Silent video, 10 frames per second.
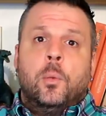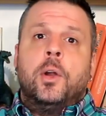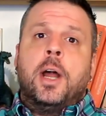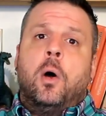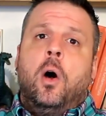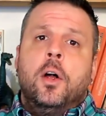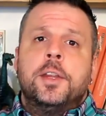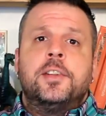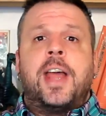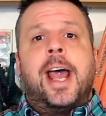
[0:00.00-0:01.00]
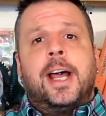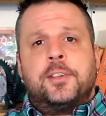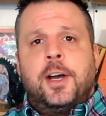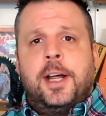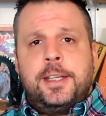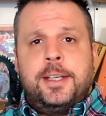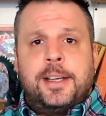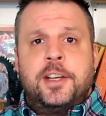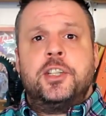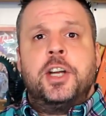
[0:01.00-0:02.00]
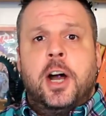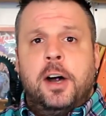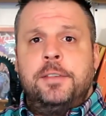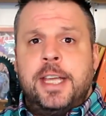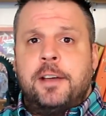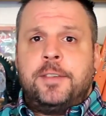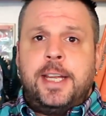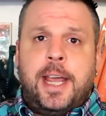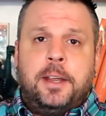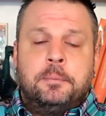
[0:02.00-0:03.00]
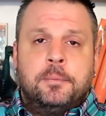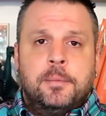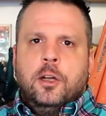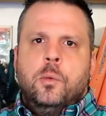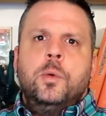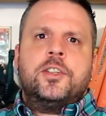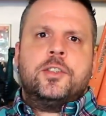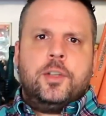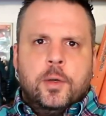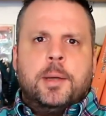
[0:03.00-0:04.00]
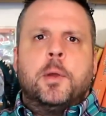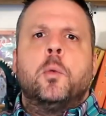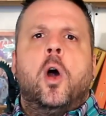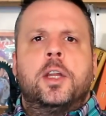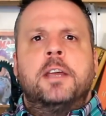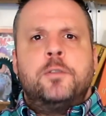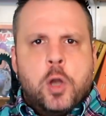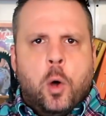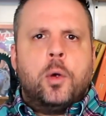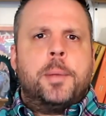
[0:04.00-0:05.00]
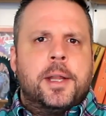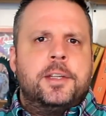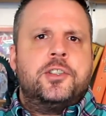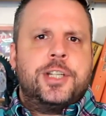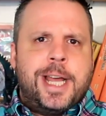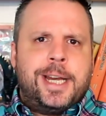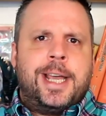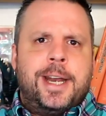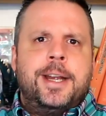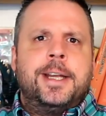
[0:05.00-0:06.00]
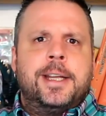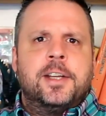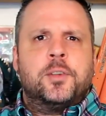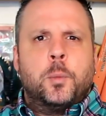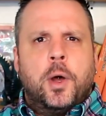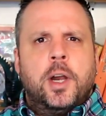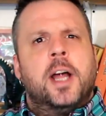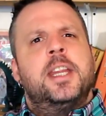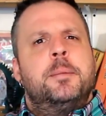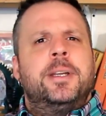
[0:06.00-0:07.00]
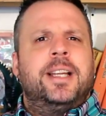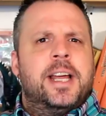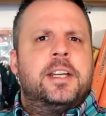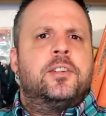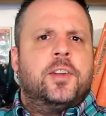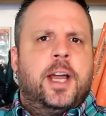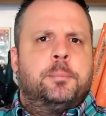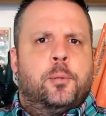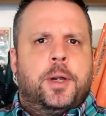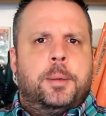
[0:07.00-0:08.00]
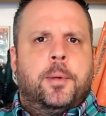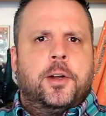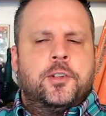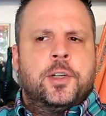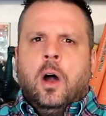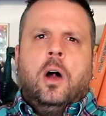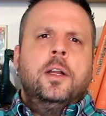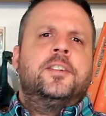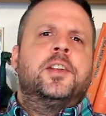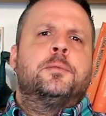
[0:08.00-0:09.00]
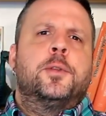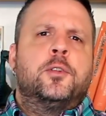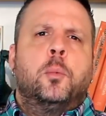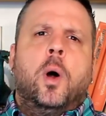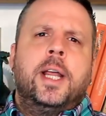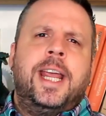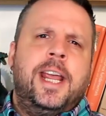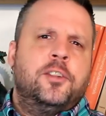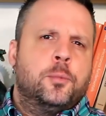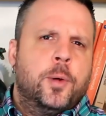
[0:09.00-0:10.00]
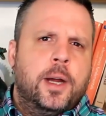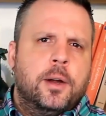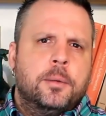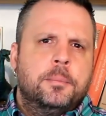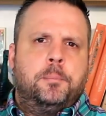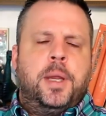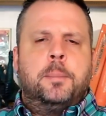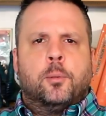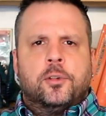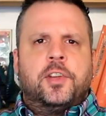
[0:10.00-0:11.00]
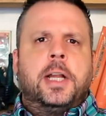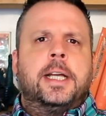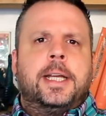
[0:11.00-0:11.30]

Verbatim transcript: Well, now all this has caught the attention of the FDA. Which, don't get me wrong, they've known about these genetic editing kits and whatnot. They've been letting it slide pretty much. All except for this one case where people were selling a